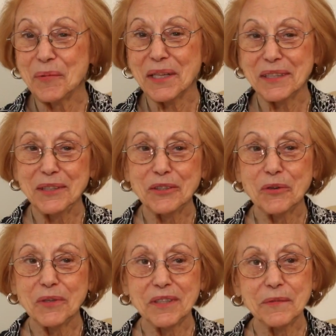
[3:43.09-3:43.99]
Well,
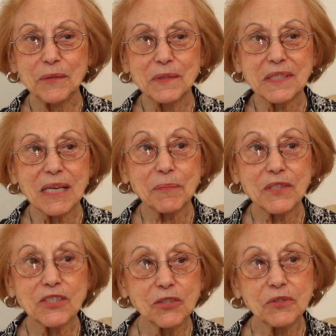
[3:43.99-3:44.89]
it was
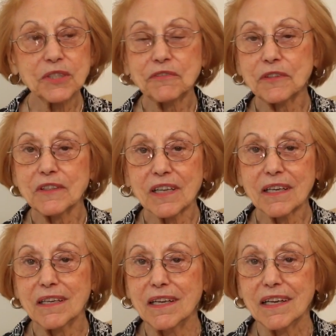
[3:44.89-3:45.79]
something so different.
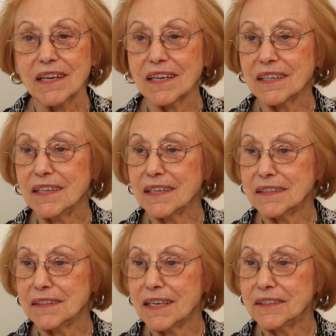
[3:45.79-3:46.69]
I
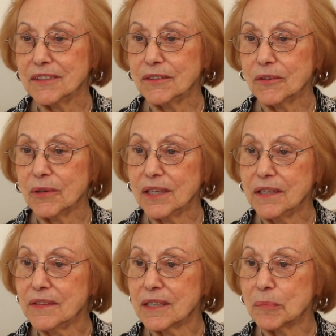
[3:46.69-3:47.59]
didn't know
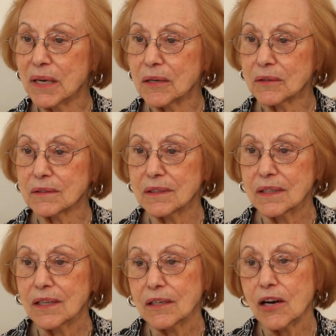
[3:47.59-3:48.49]
anything about.
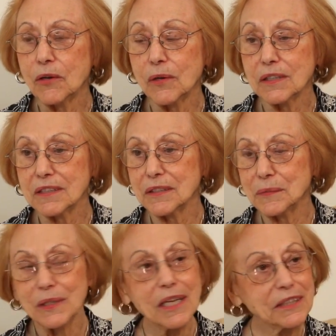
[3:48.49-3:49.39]

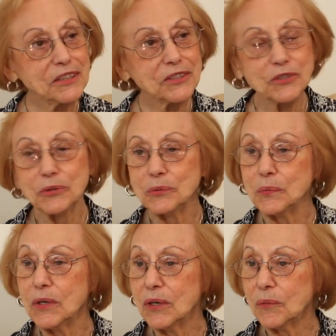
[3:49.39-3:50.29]
Well, I just knew
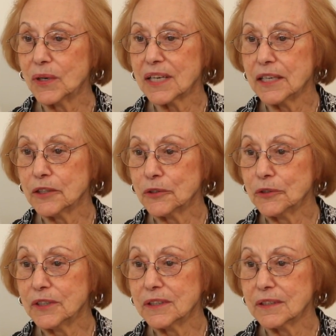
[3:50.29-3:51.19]
what I
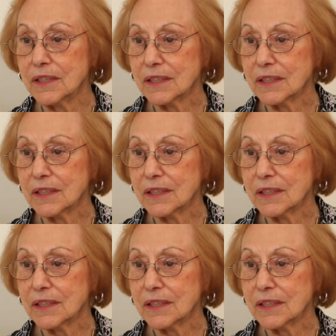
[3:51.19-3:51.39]
learned in,